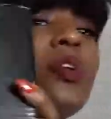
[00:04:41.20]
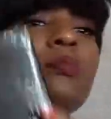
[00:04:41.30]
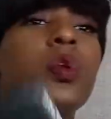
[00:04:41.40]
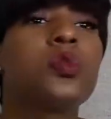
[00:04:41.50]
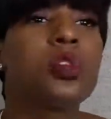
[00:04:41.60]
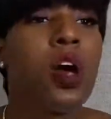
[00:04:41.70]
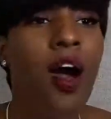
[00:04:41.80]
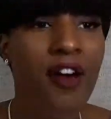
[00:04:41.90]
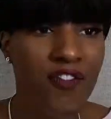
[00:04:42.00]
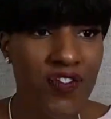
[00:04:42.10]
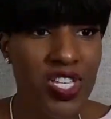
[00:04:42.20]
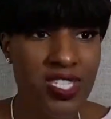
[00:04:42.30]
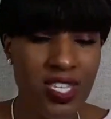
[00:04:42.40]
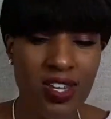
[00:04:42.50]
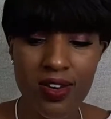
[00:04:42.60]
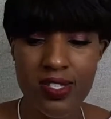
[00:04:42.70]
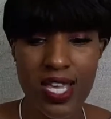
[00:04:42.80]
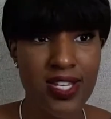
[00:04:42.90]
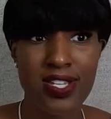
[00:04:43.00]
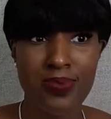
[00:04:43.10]
are the most comfy
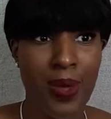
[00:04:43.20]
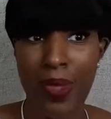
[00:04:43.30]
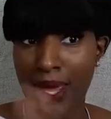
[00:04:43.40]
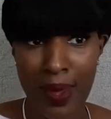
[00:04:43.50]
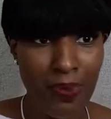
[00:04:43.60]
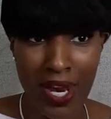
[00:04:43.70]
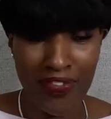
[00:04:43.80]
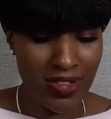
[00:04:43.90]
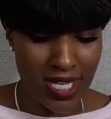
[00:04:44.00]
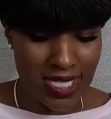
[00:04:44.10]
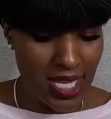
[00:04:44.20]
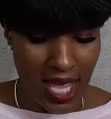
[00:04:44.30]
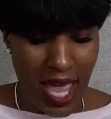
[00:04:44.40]
sneakers. And trust me, I'm not getting paid for this.